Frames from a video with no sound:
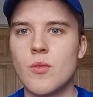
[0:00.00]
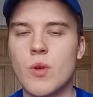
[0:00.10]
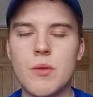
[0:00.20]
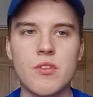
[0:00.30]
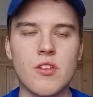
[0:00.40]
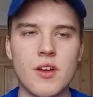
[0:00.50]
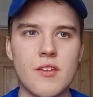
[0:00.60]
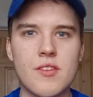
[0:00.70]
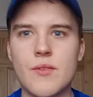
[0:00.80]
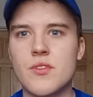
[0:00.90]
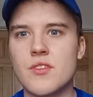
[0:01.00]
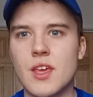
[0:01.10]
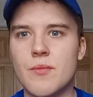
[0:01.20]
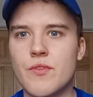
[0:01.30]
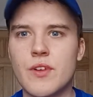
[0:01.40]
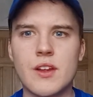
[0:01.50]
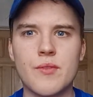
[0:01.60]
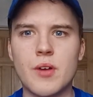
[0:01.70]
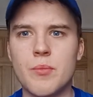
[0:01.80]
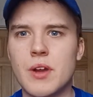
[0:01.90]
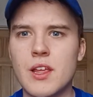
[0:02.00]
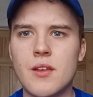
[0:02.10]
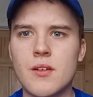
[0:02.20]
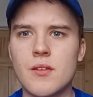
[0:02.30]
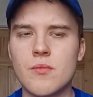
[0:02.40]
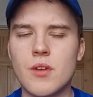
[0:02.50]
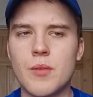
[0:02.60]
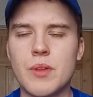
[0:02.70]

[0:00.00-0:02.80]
we was like 17th, and I